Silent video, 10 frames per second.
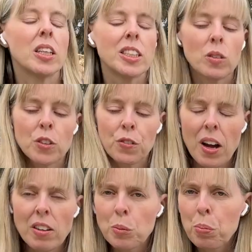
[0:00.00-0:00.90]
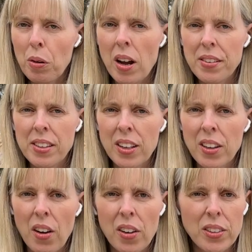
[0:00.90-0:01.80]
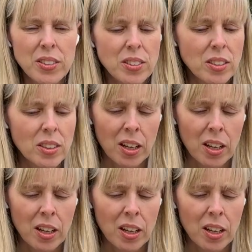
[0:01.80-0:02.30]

So as far as pricing goes,